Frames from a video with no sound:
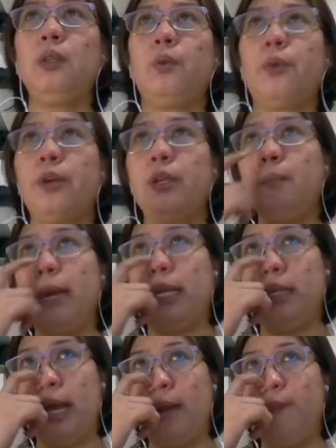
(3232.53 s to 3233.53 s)
word by
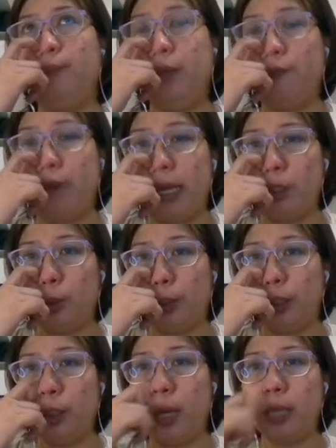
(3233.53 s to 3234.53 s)
the divisor.
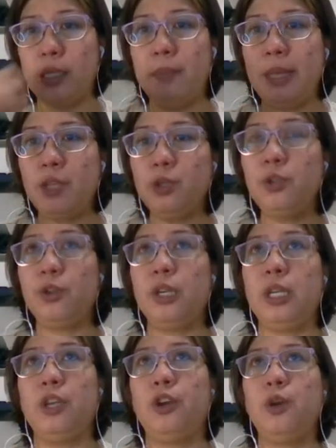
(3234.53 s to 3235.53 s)
So as mentioned
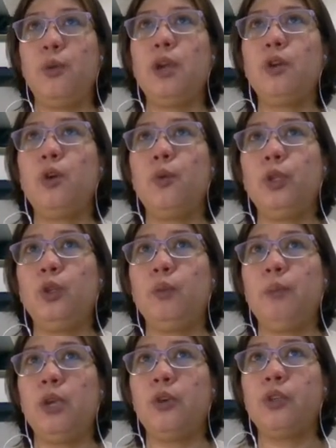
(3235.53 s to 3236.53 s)
earlier, we are going to
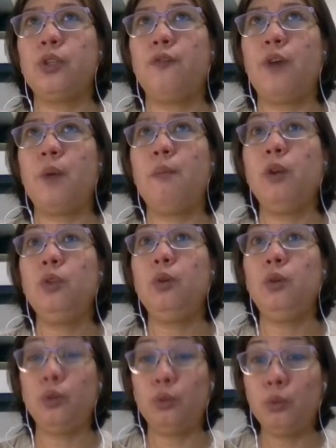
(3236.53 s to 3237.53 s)
make use of a
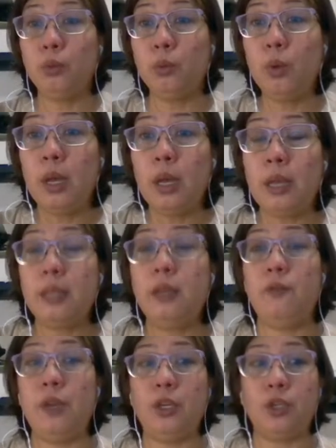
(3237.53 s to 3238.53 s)
modulo 2
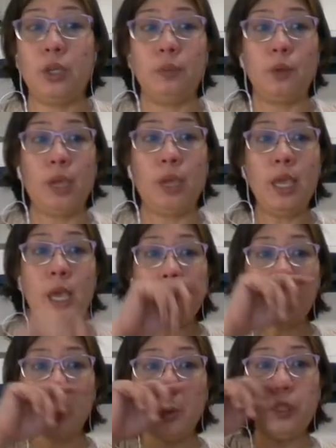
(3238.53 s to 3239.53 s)
division. Okay,
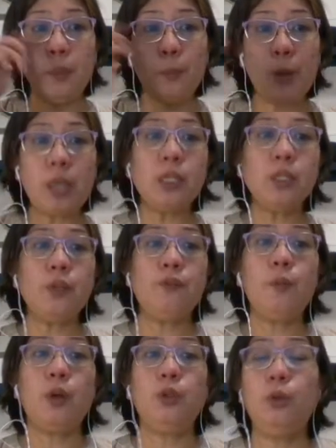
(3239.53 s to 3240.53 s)
so the process of
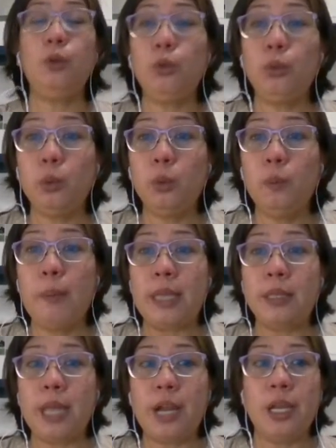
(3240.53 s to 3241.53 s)
modulo 2
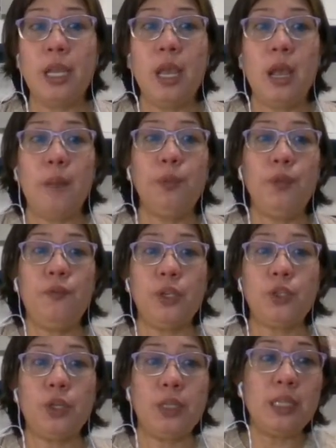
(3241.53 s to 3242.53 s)
binary
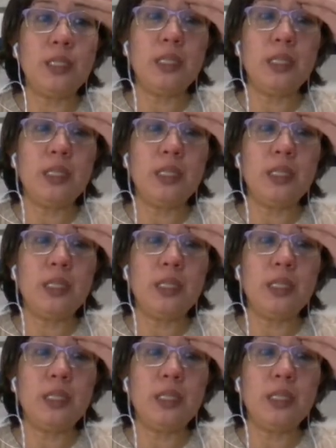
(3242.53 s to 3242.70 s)
division is